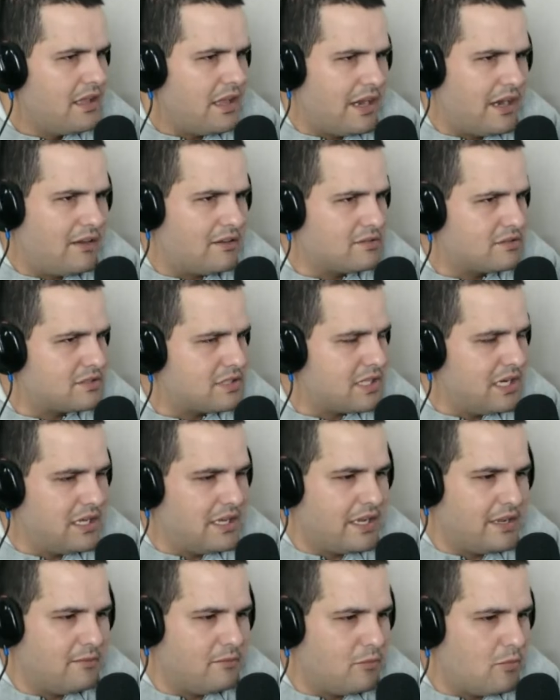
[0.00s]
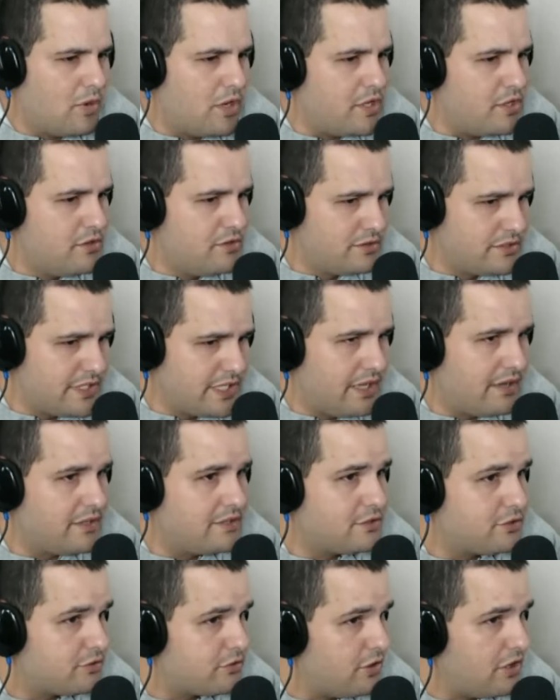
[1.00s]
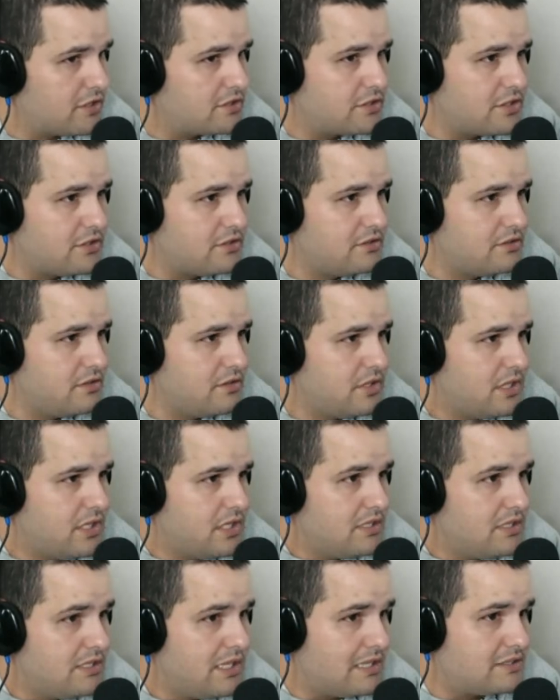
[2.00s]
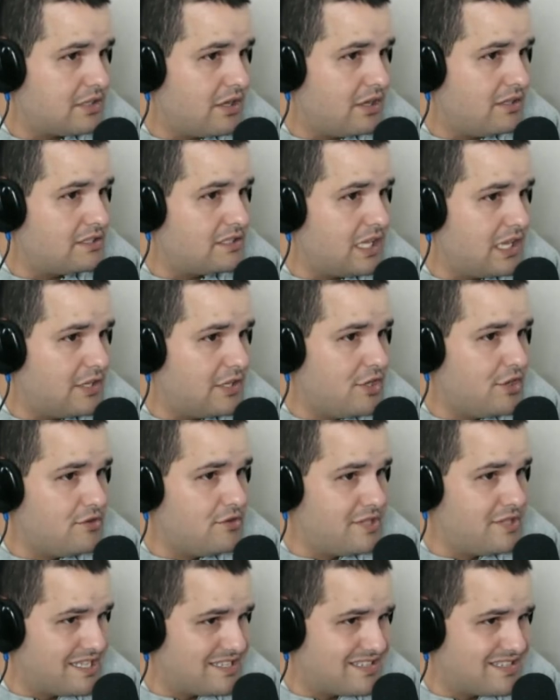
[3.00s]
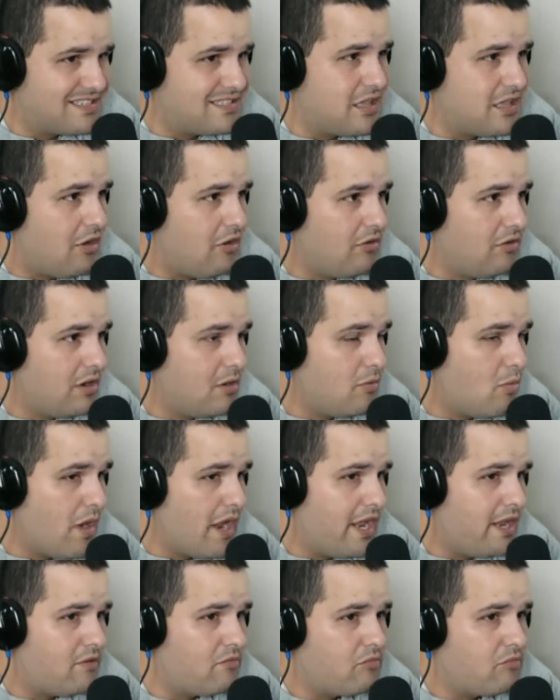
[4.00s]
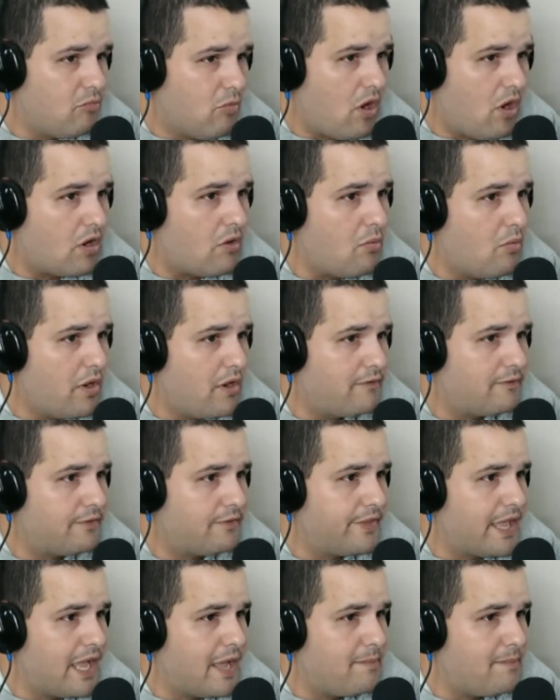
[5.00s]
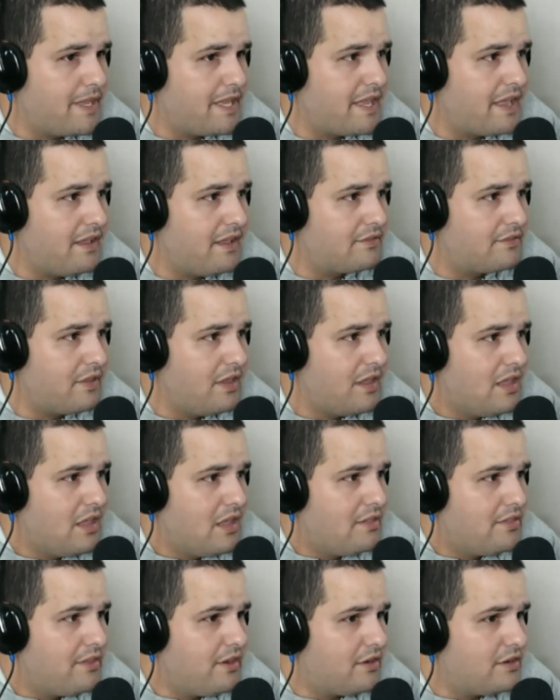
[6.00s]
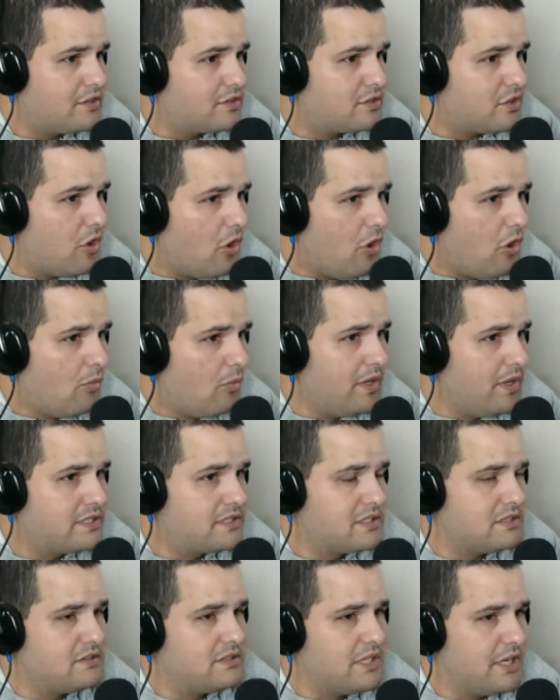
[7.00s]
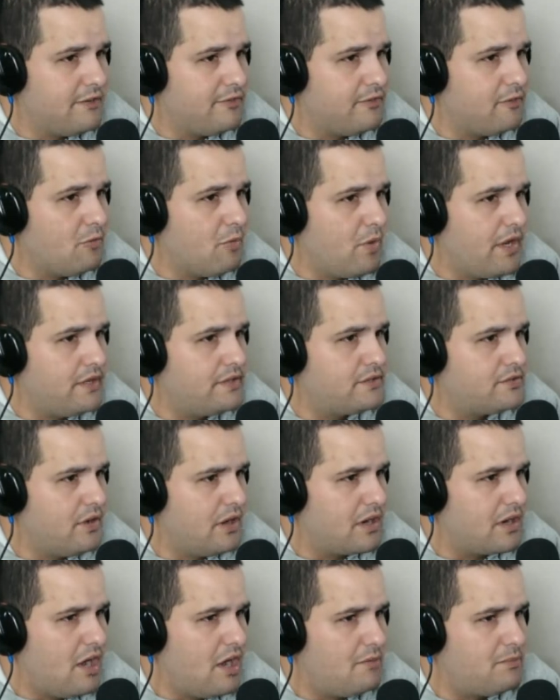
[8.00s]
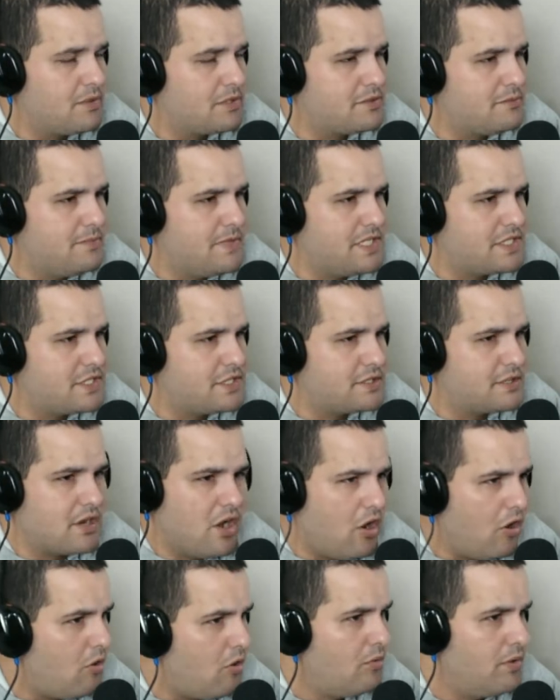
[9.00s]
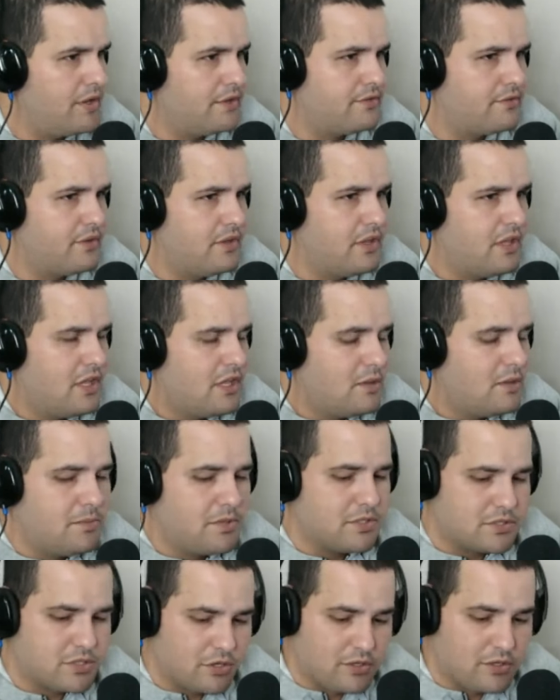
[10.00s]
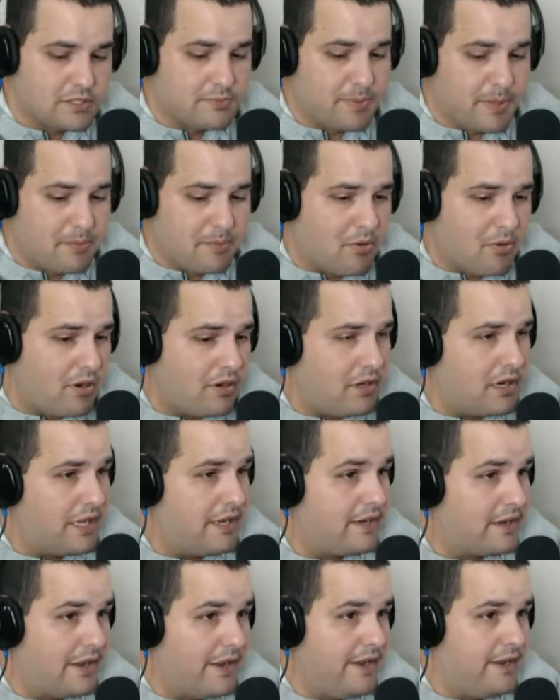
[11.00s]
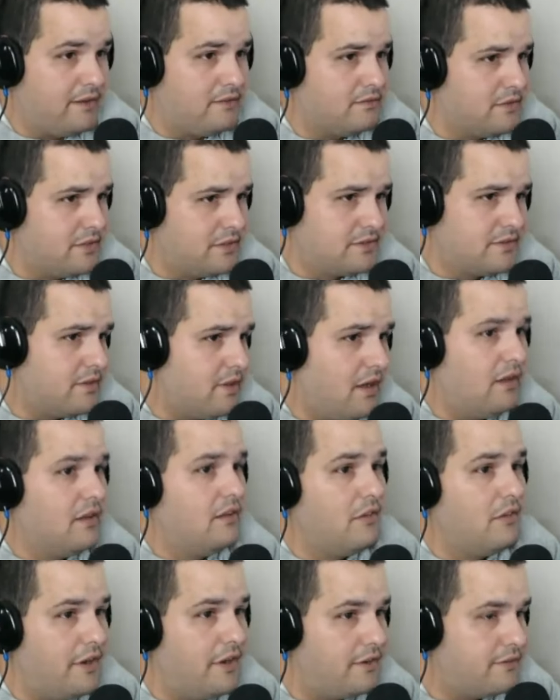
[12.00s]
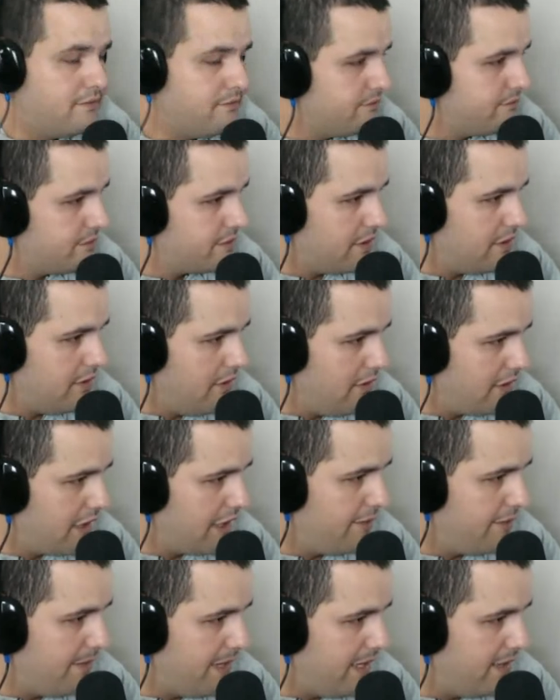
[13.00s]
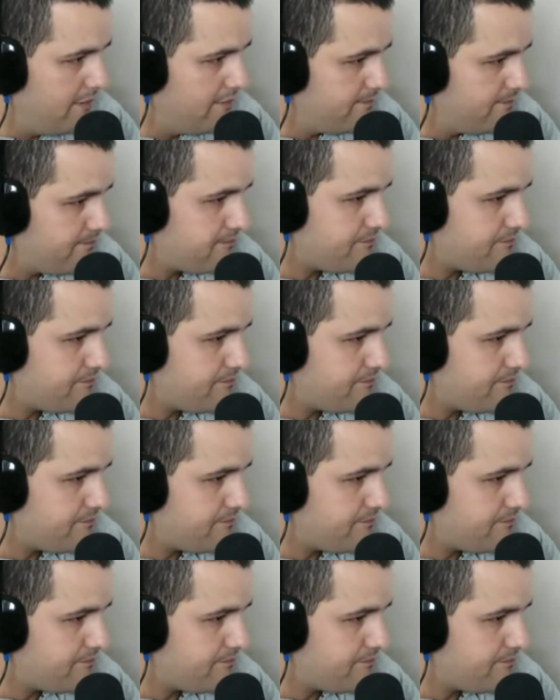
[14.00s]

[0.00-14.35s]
And I was telling him, when you see an instructor that start telling you this is the only way, walk away from that because there's always different ways to accomplish a mission. Always. But some of these people are like, hey, this is the only way. So, okay, man.